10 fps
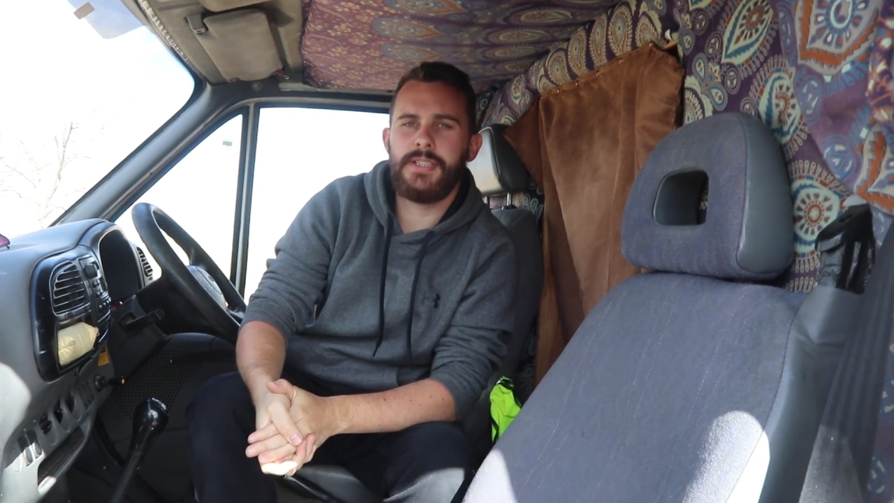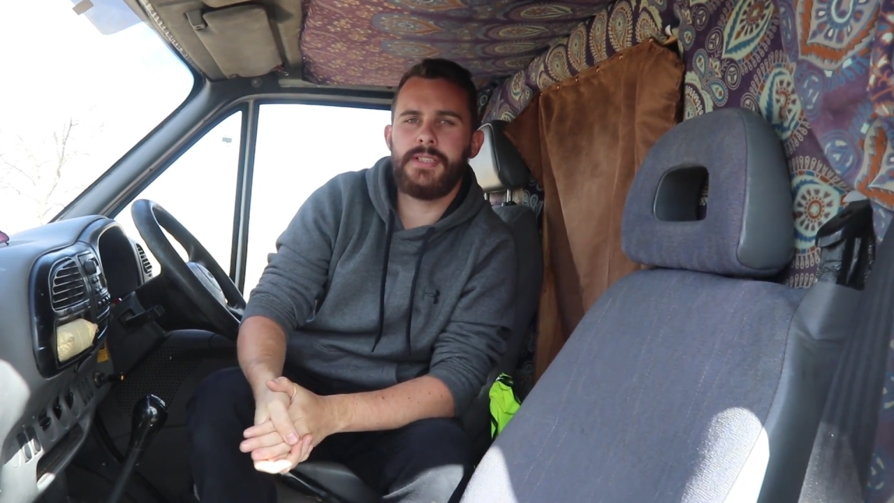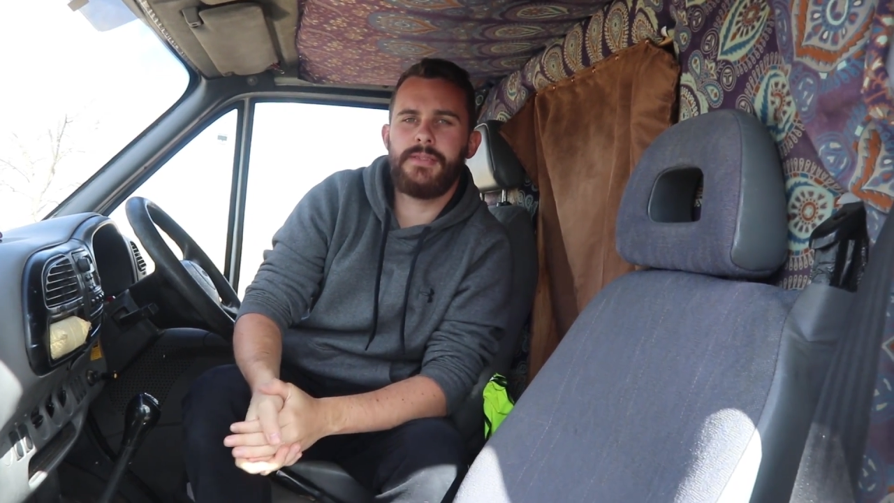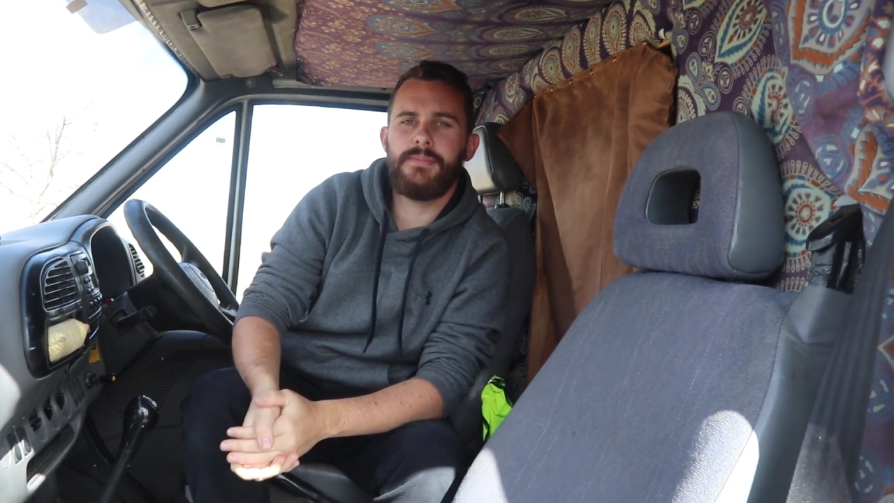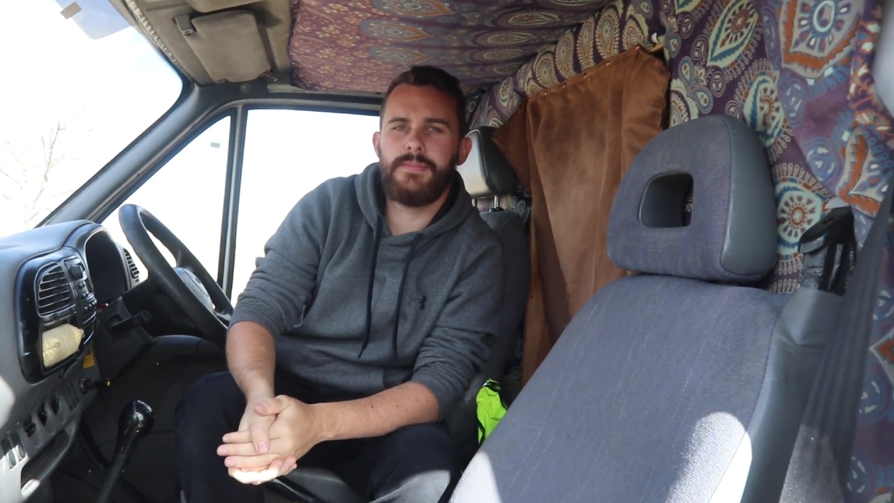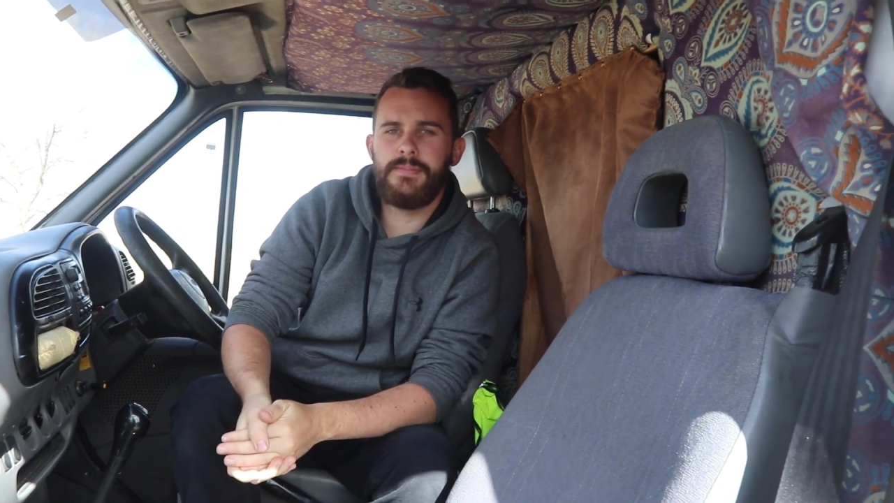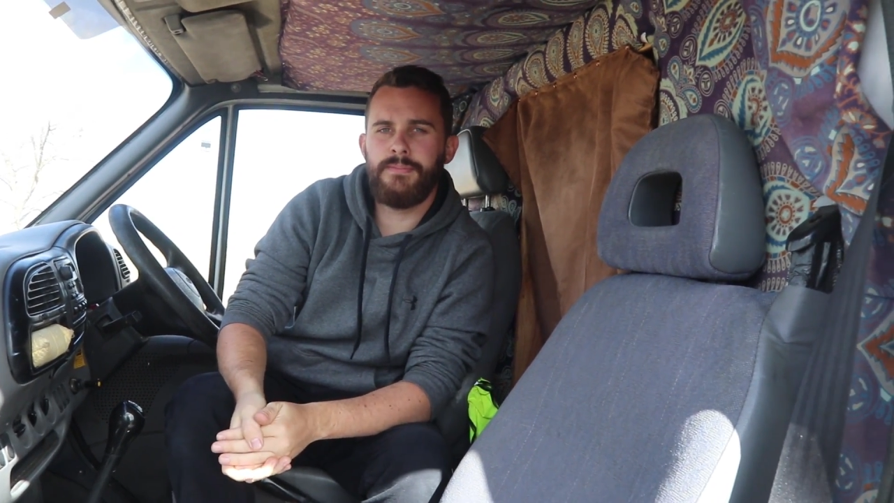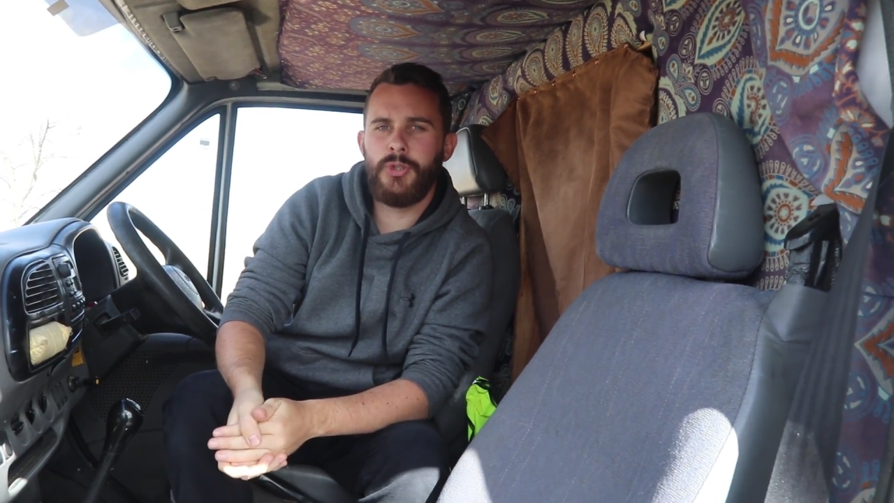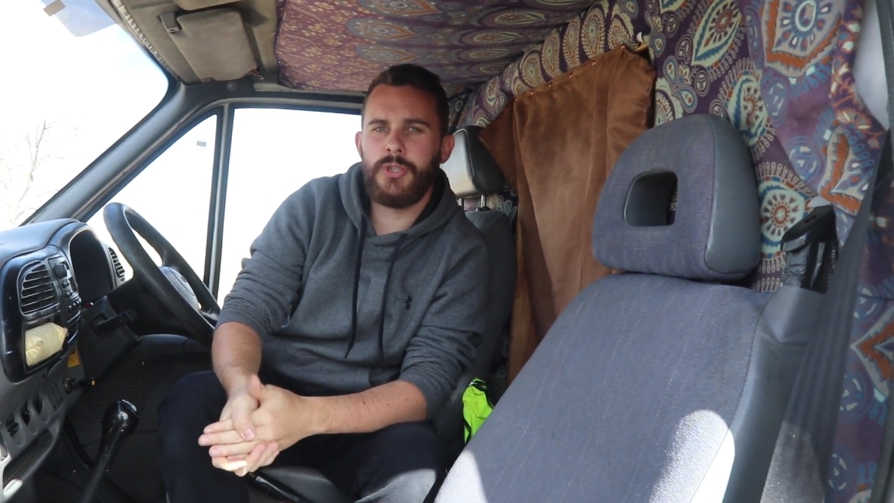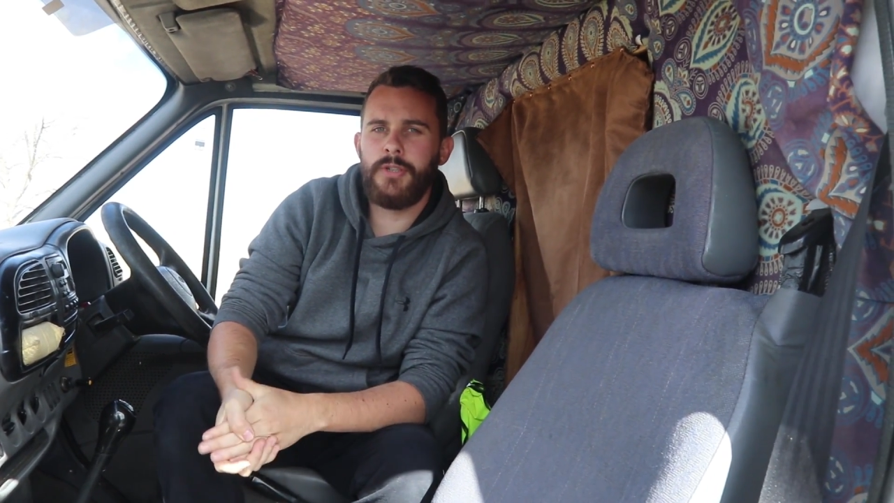It's
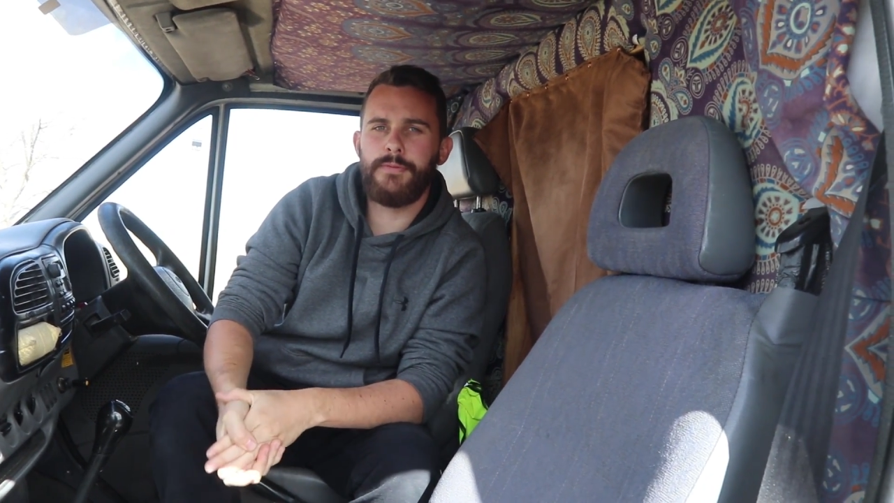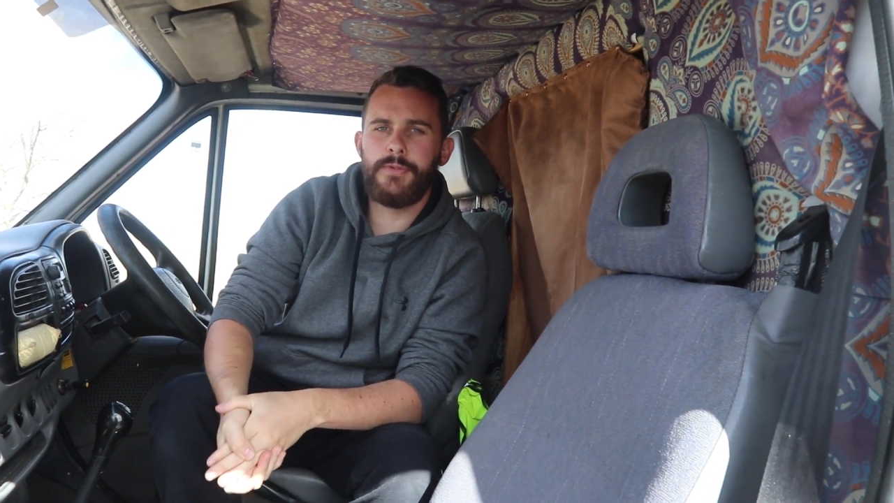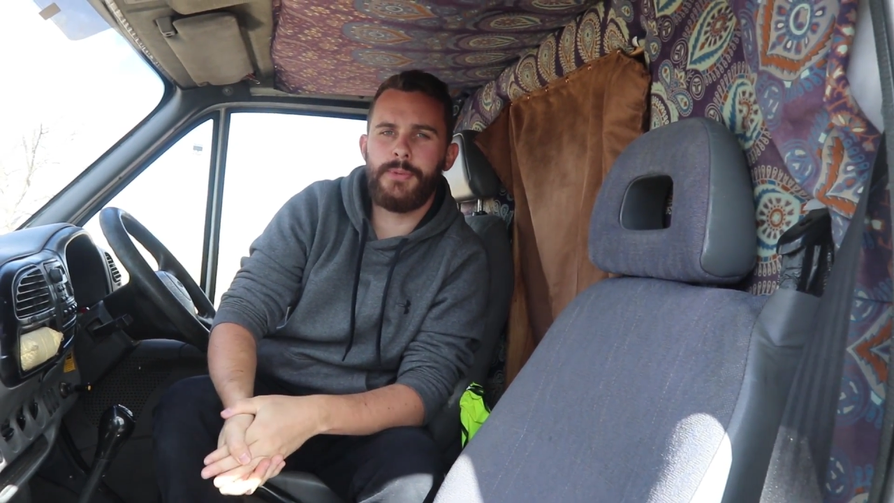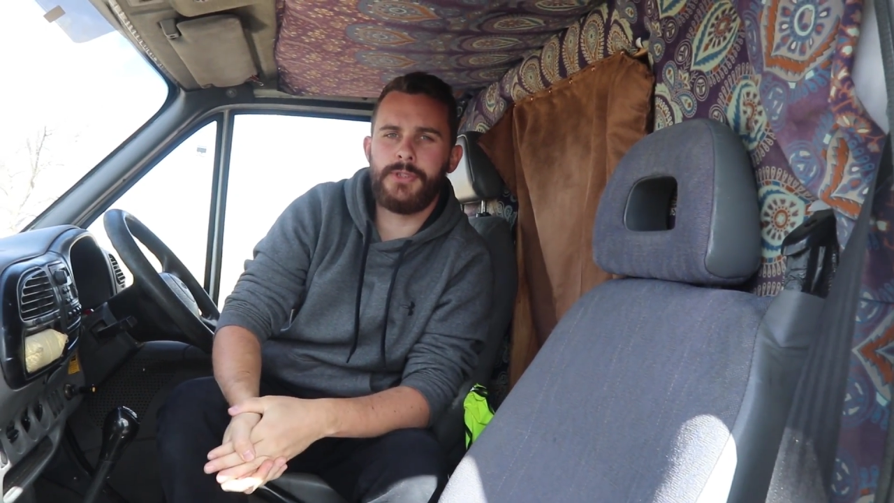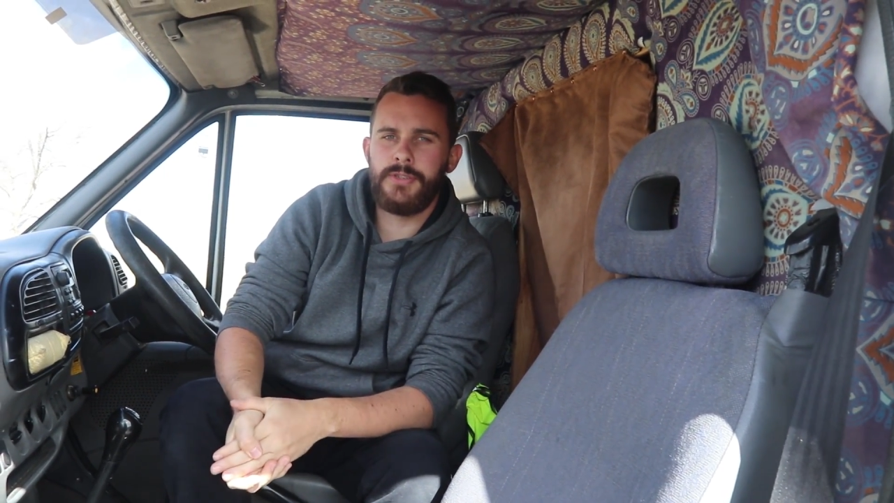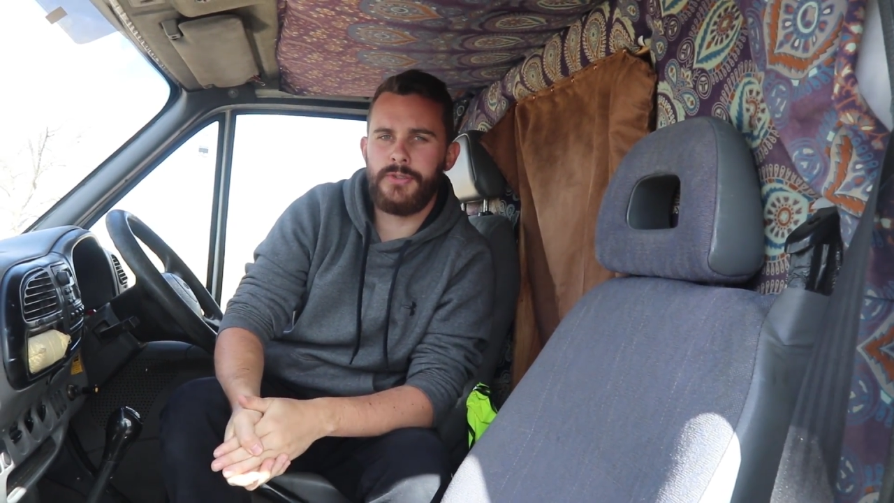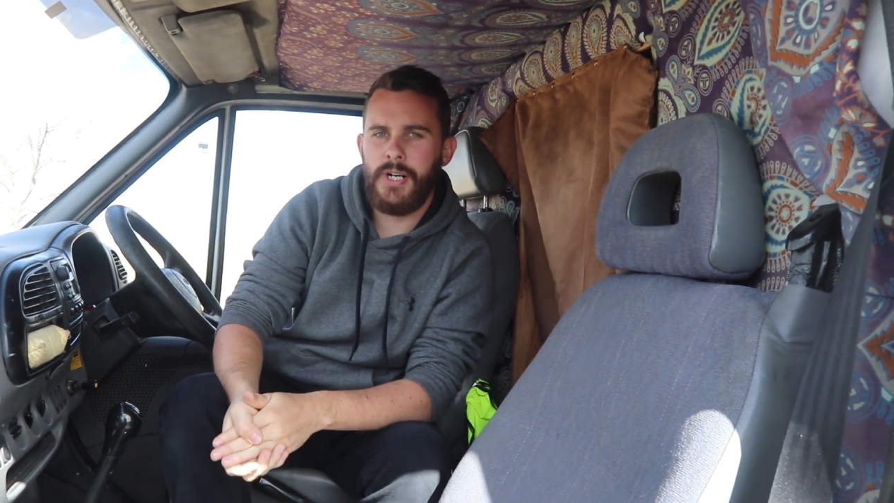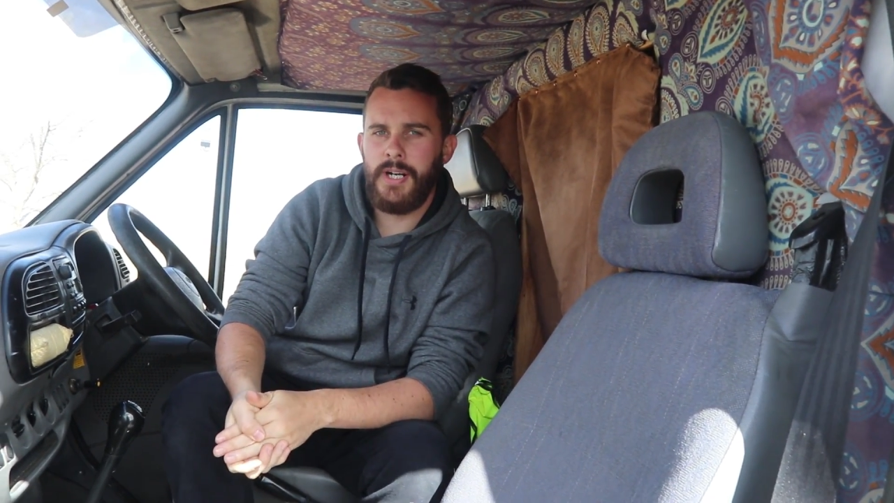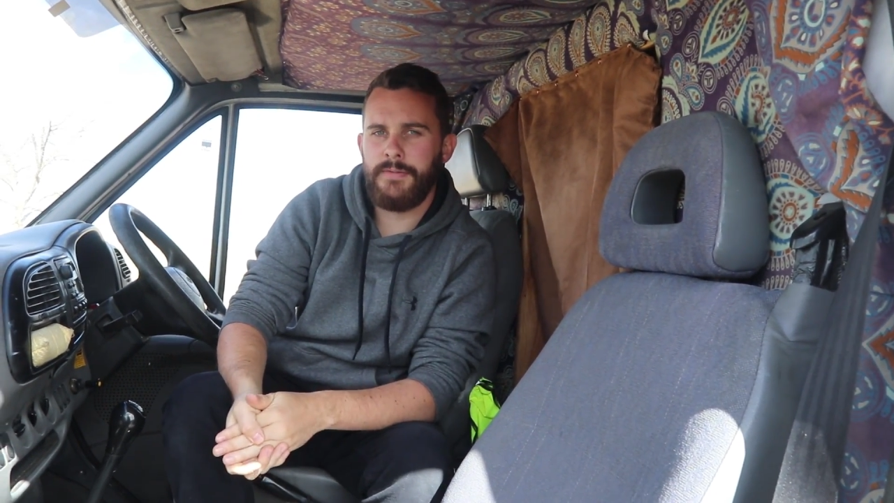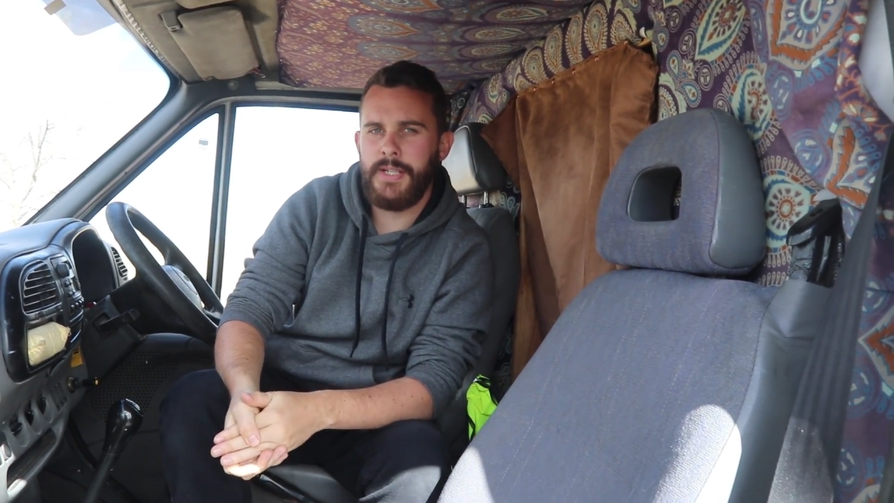more comfortable to
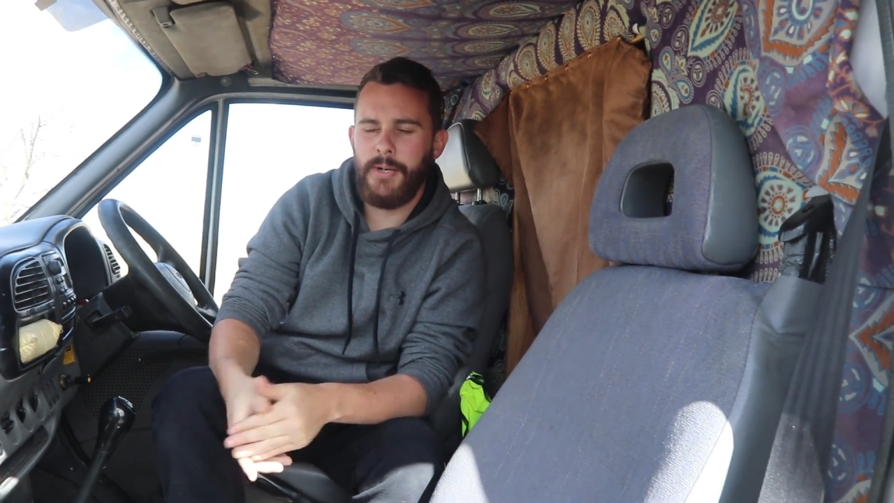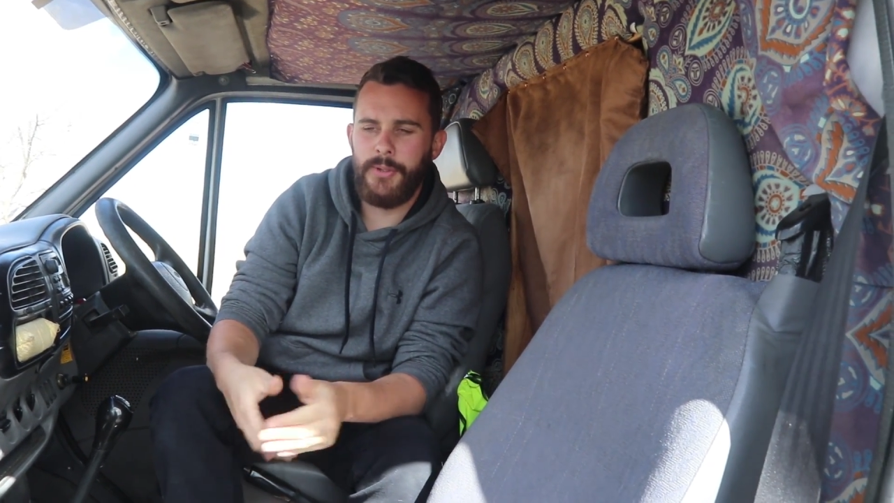drive now.